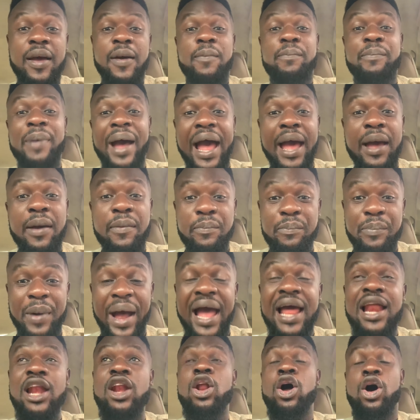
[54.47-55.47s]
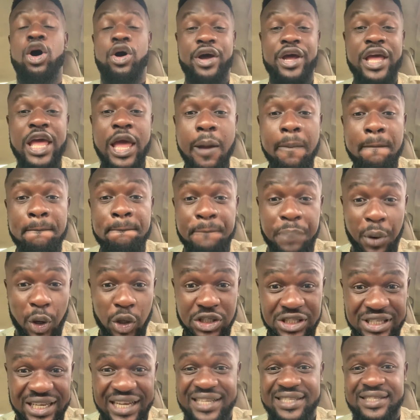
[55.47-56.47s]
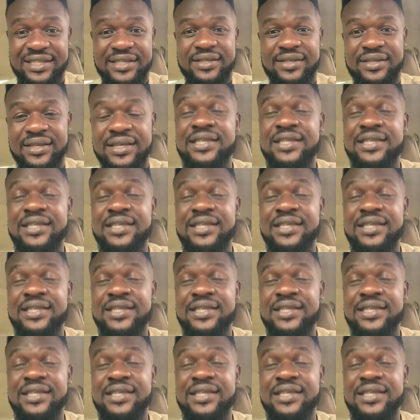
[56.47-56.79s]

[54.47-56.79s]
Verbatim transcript: by by law a budget